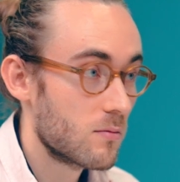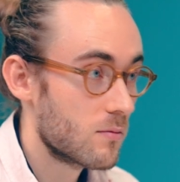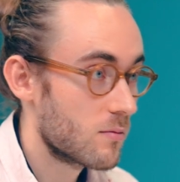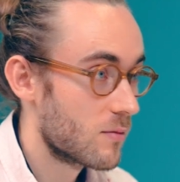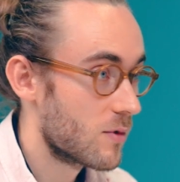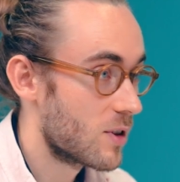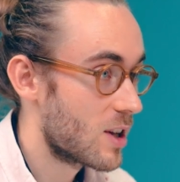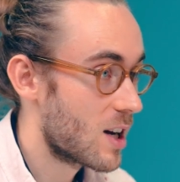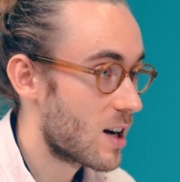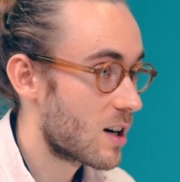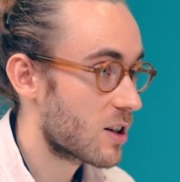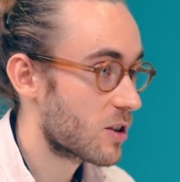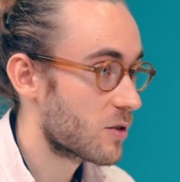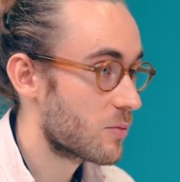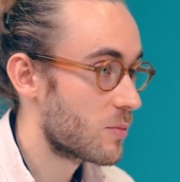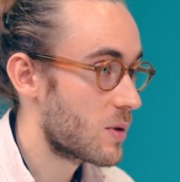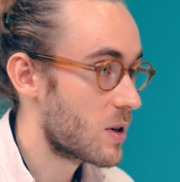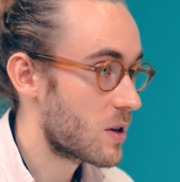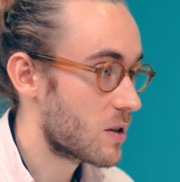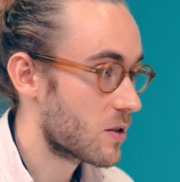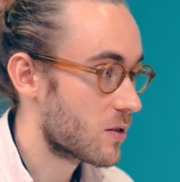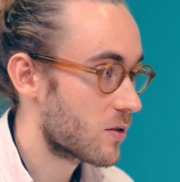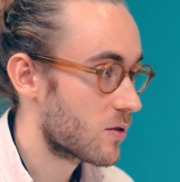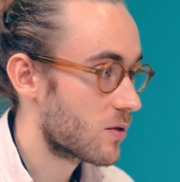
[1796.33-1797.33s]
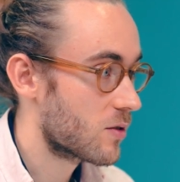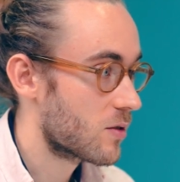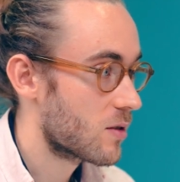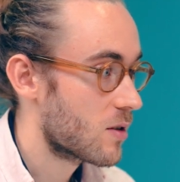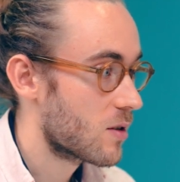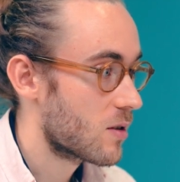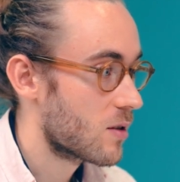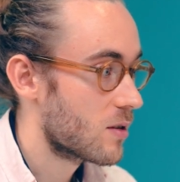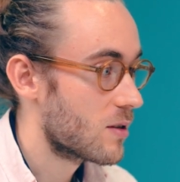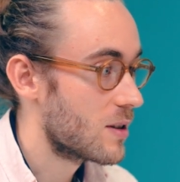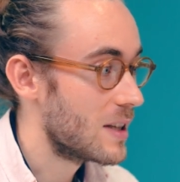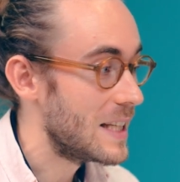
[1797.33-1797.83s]
their experience
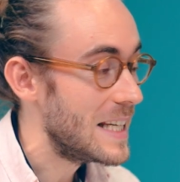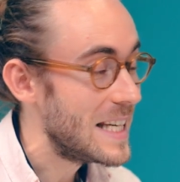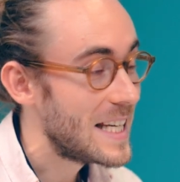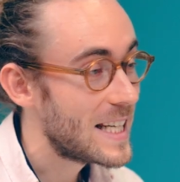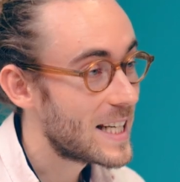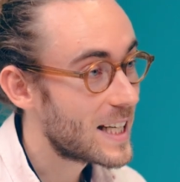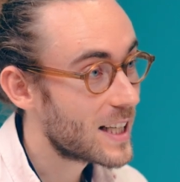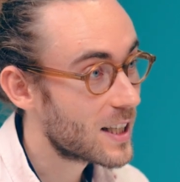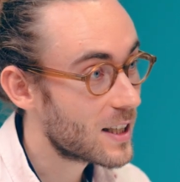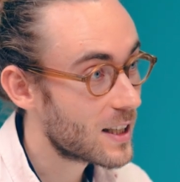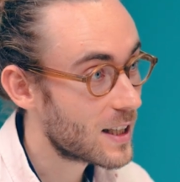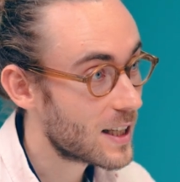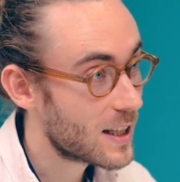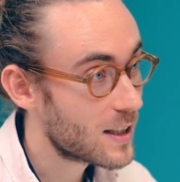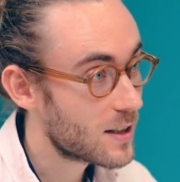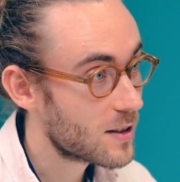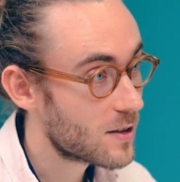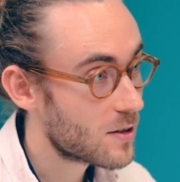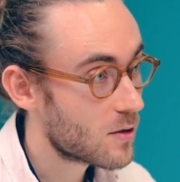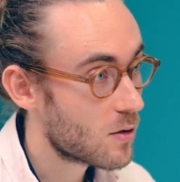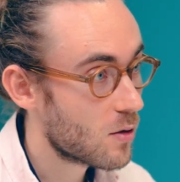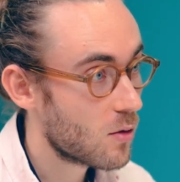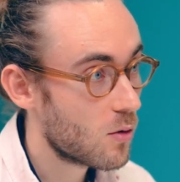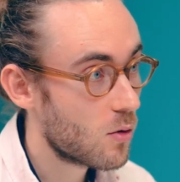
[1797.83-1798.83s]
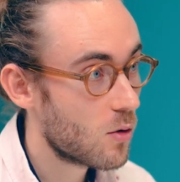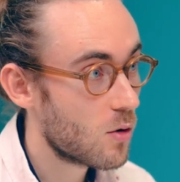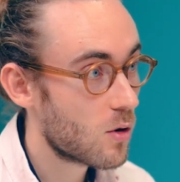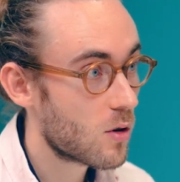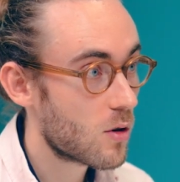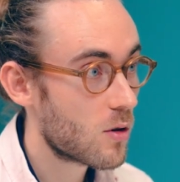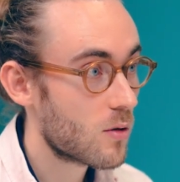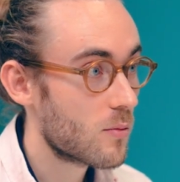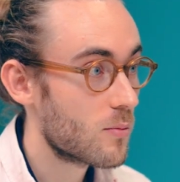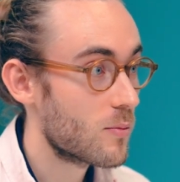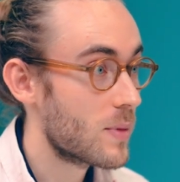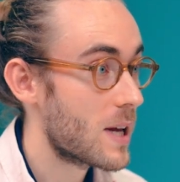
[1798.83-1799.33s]
needing it
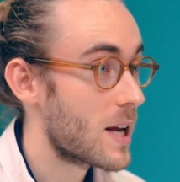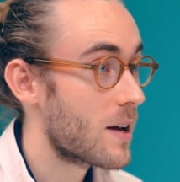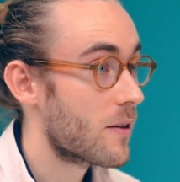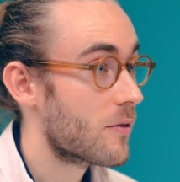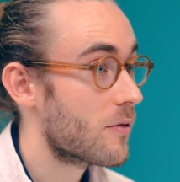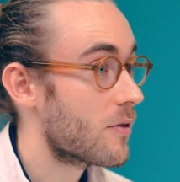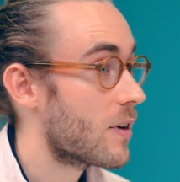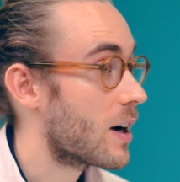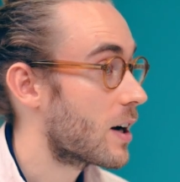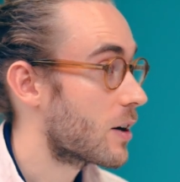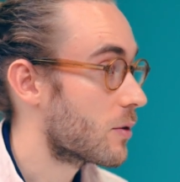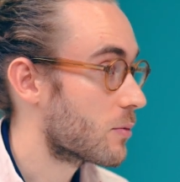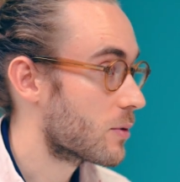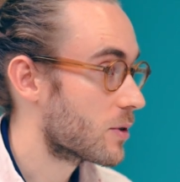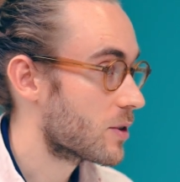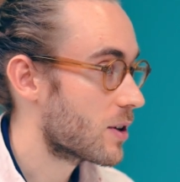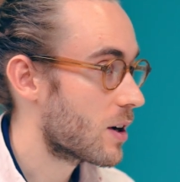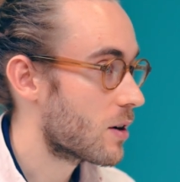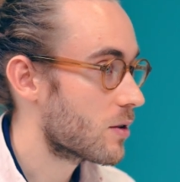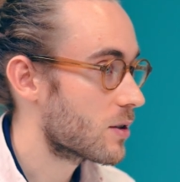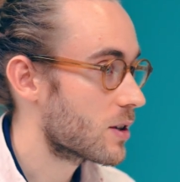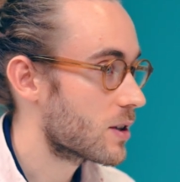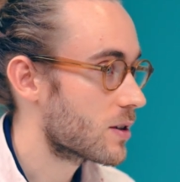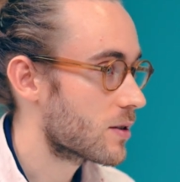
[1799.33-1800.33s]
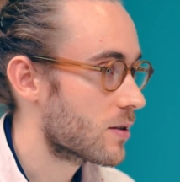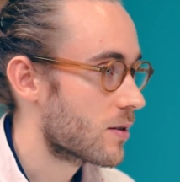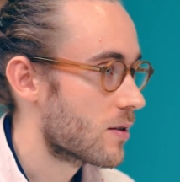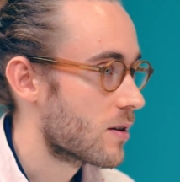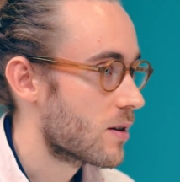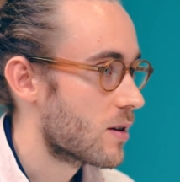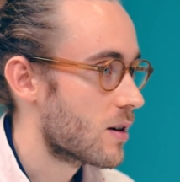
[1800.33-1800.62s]
or being fine without it.